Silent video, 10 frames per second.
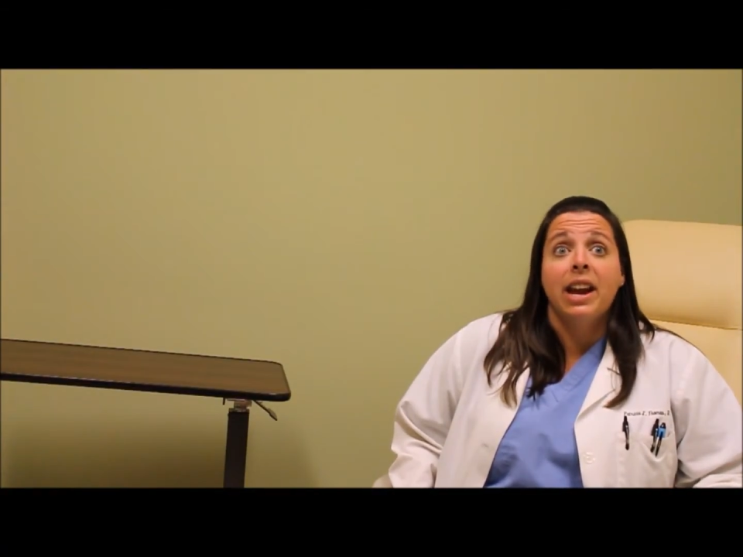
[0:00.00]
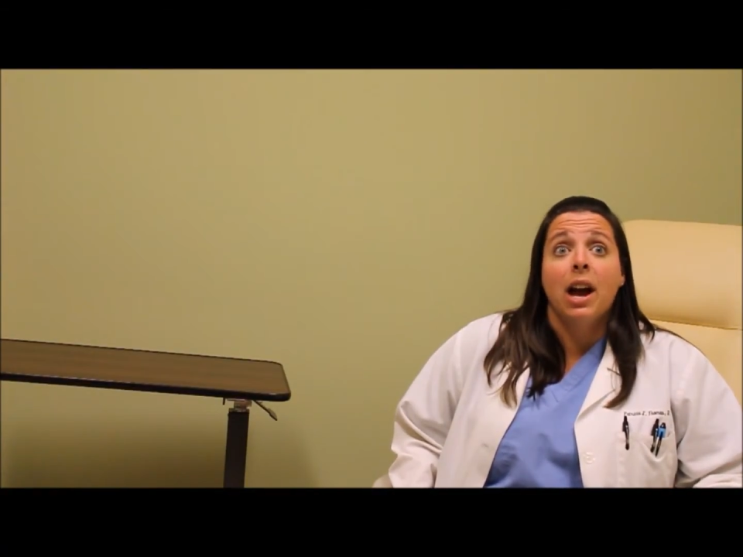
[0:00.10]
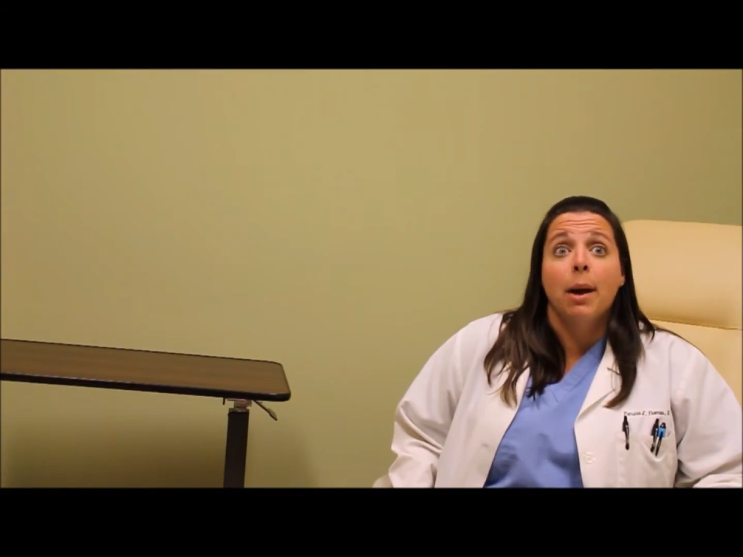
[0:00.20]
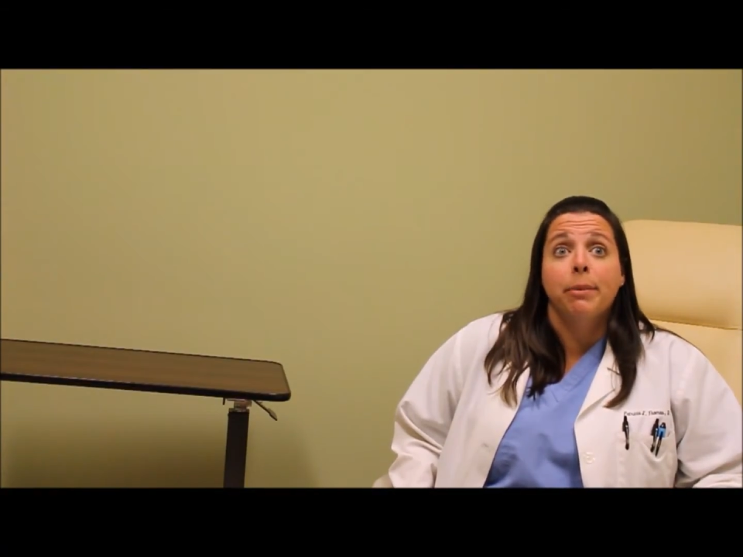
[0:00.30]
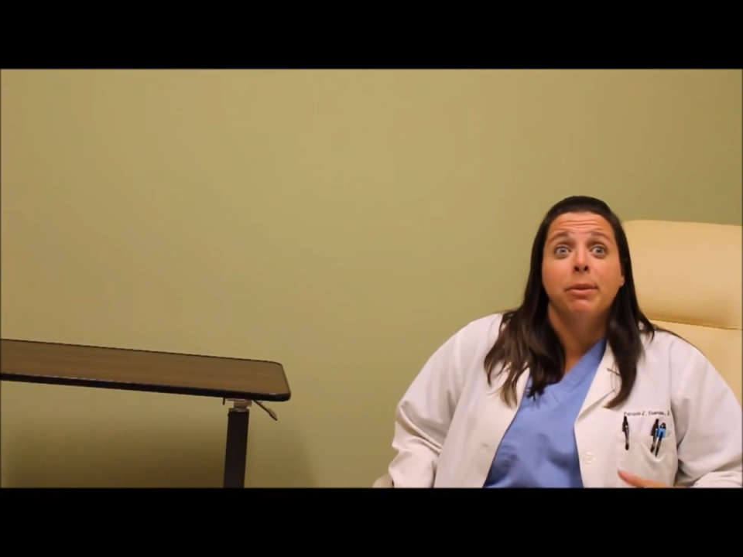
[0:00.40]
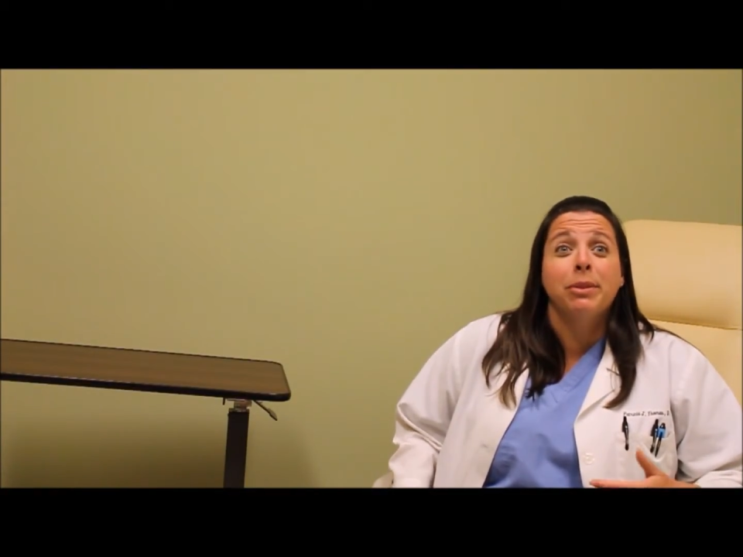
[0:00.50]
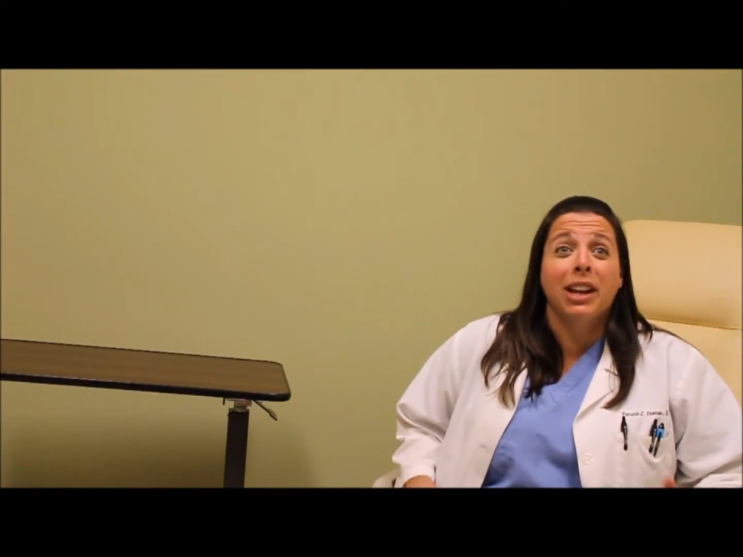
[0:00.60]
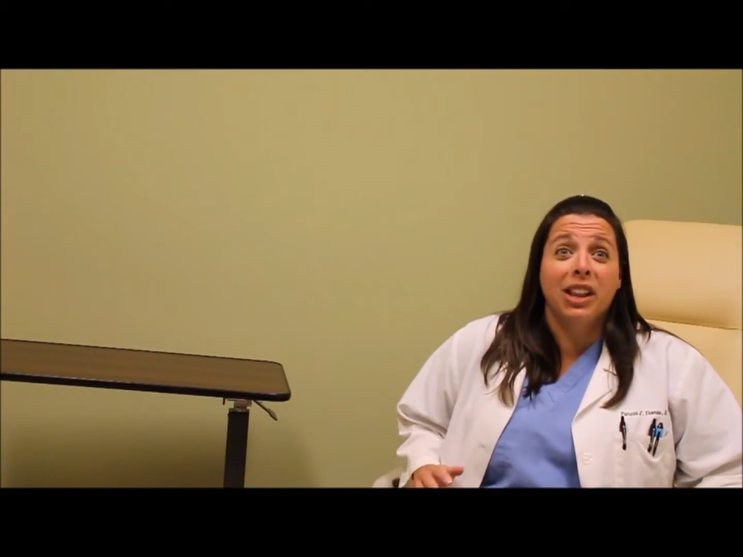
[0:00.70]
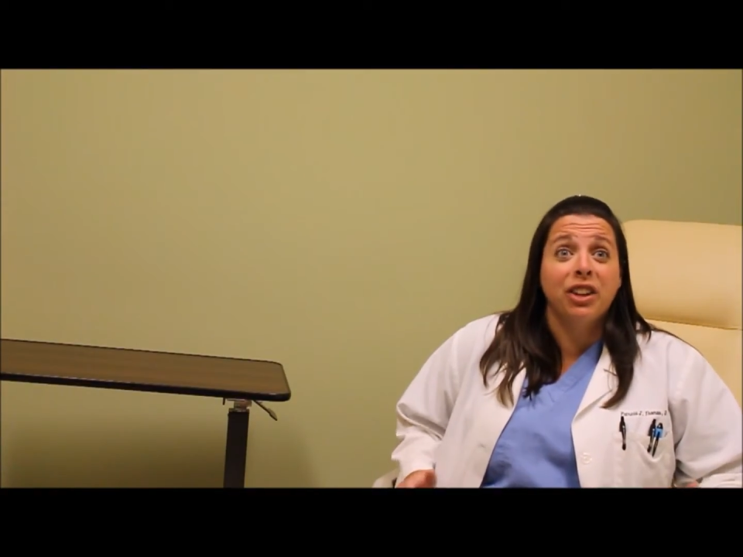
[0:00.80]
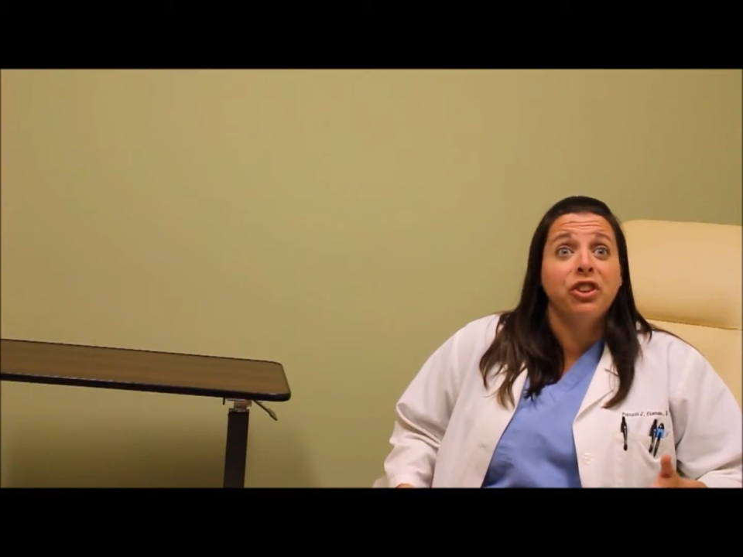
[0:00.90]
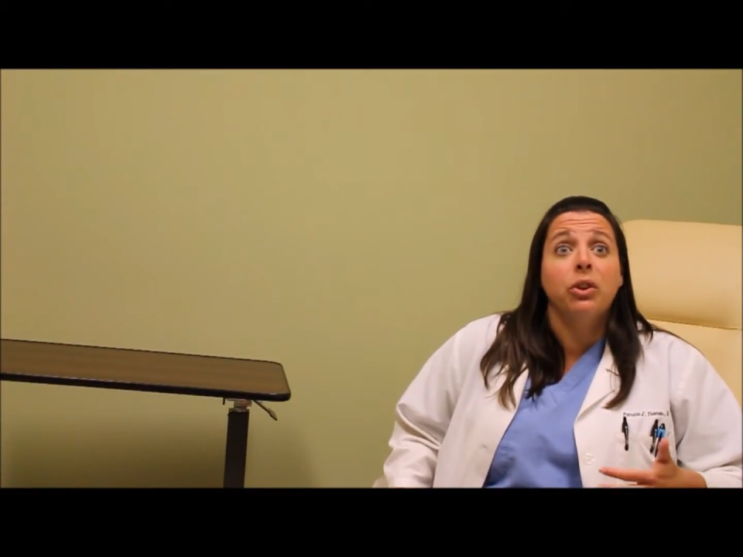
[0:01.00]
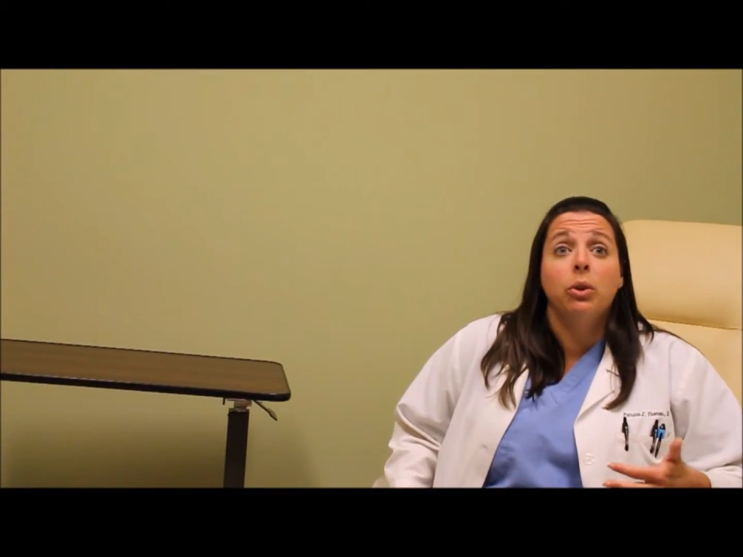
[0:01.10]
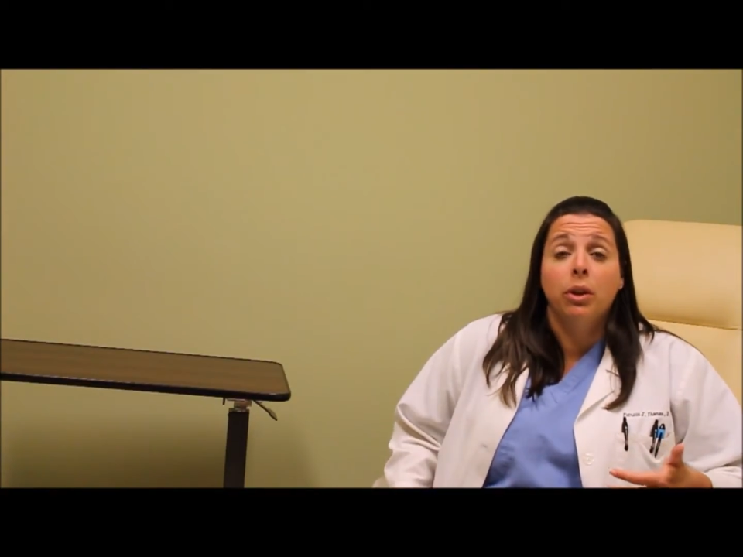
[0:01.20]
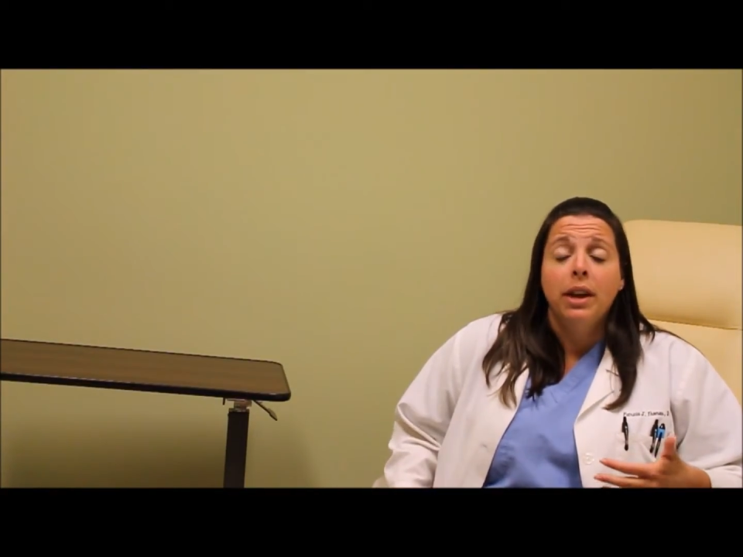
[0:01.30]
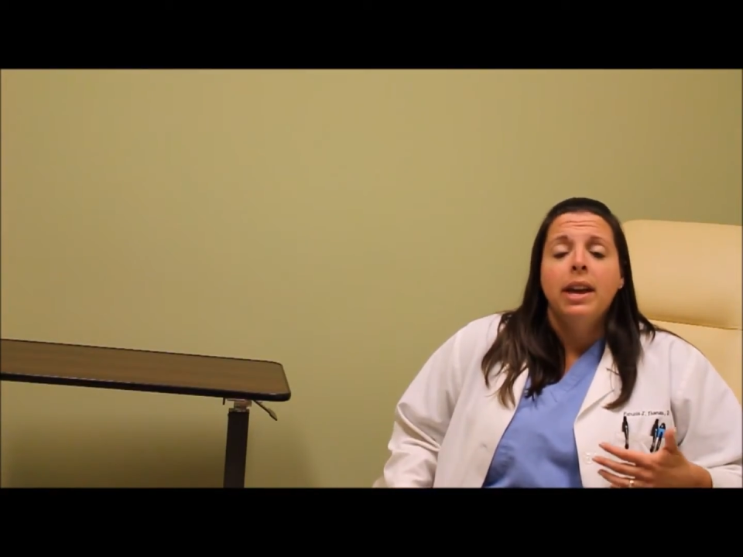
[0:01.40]
some
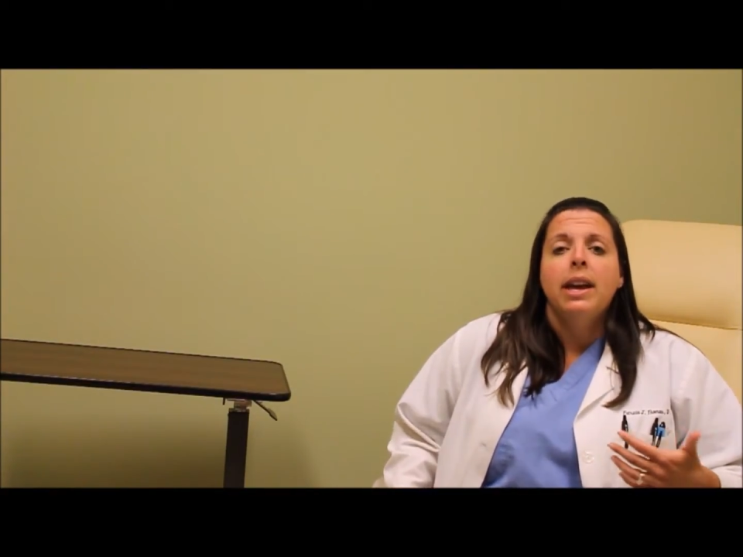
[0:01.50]
psychological